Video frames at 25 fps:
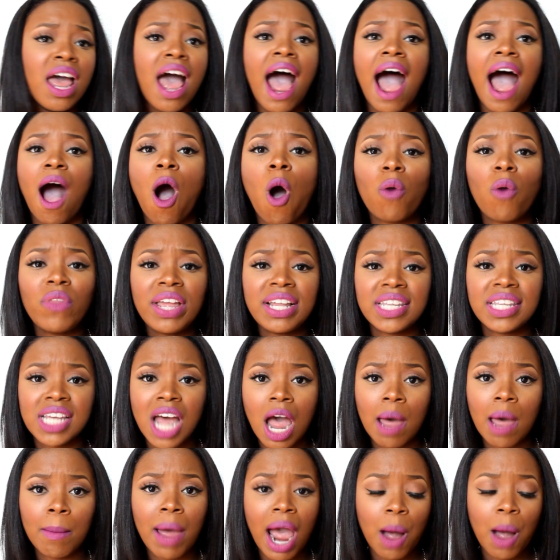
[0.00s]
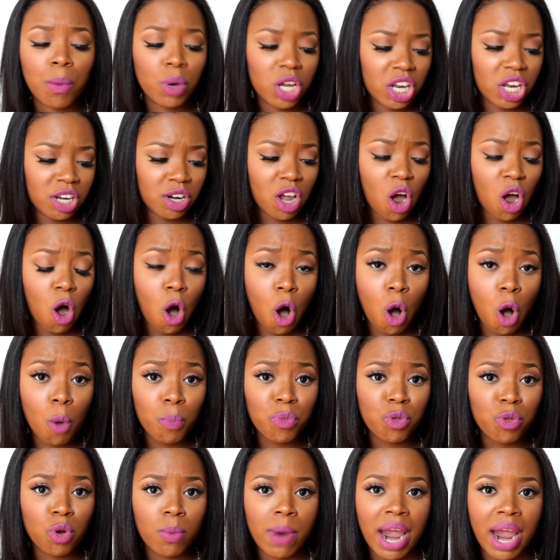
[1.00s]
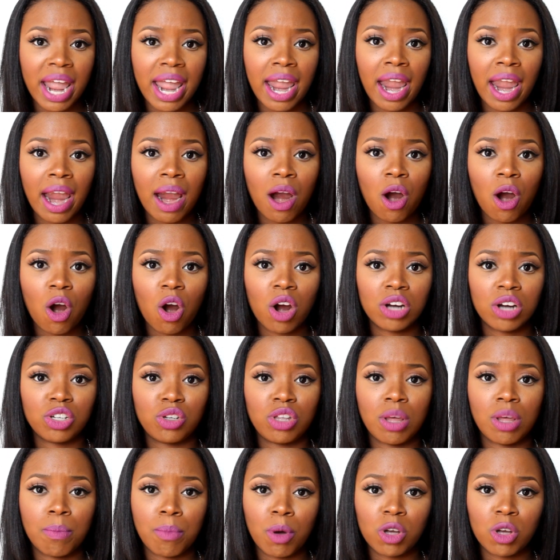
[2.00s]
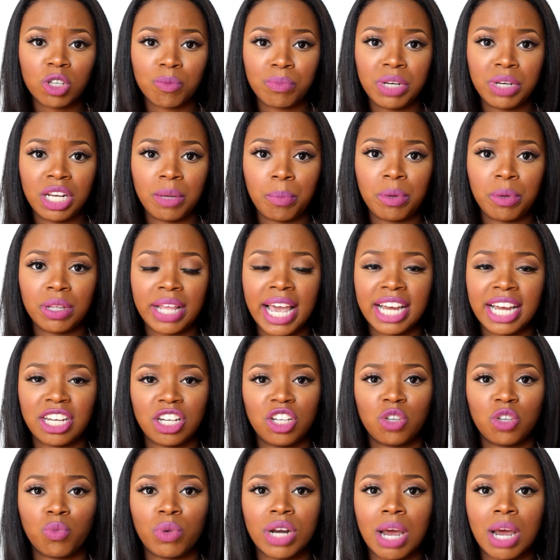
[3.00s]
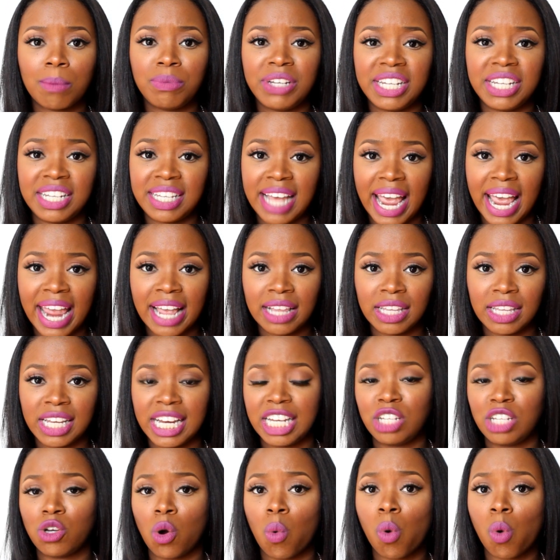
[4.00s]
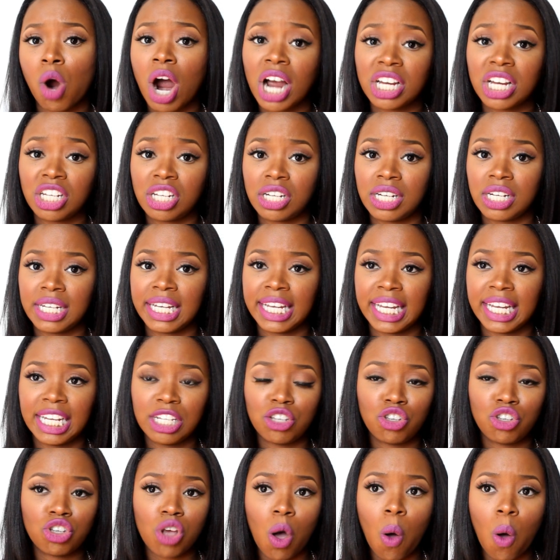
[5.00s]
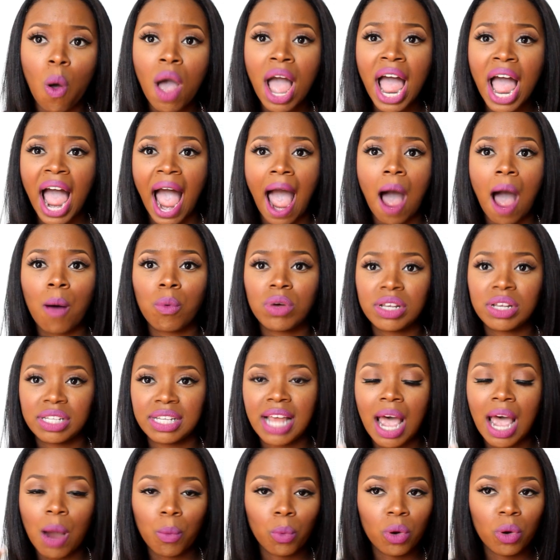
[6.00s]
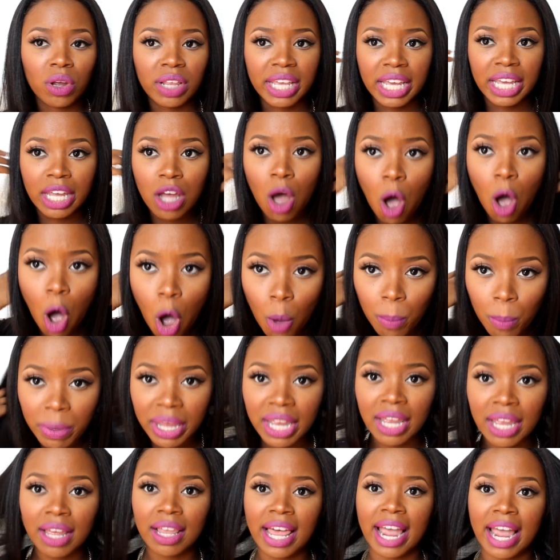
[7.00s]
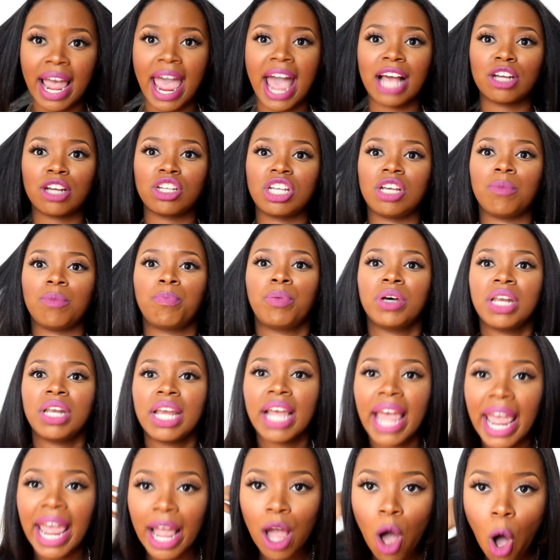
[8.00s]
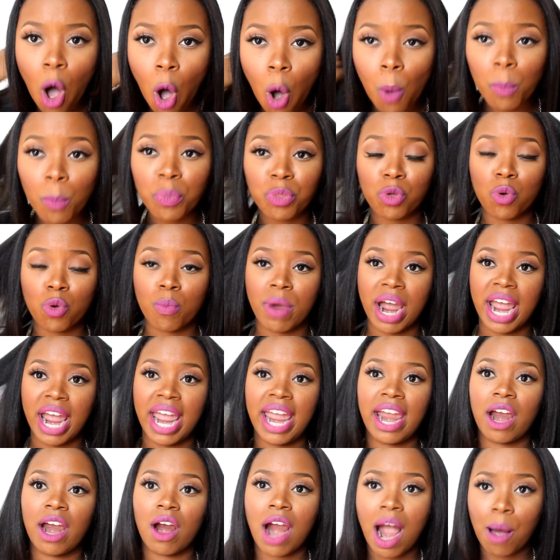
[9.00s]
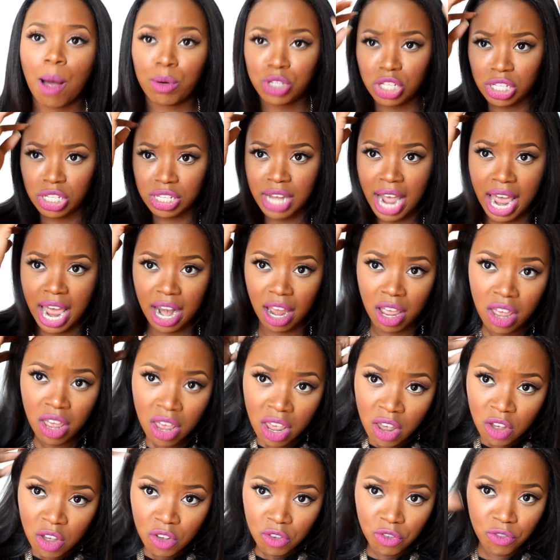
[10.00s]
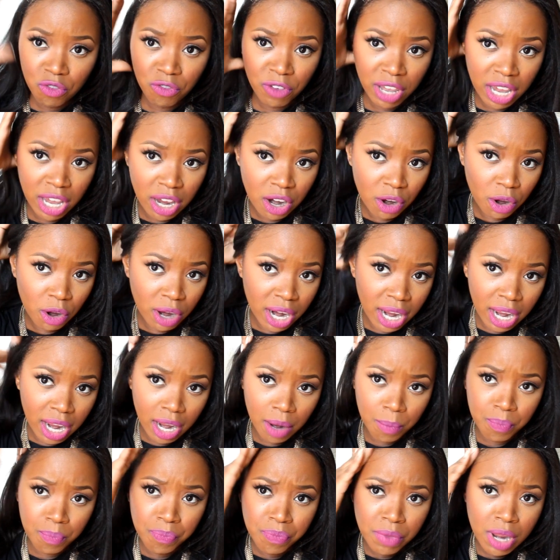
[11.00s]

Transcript: Only time I would comb through my hair or do the most manipulations when I'm detangling it to wash it again. So I was not really combing, like actually putting a comb through my hair. I was just kind of fingering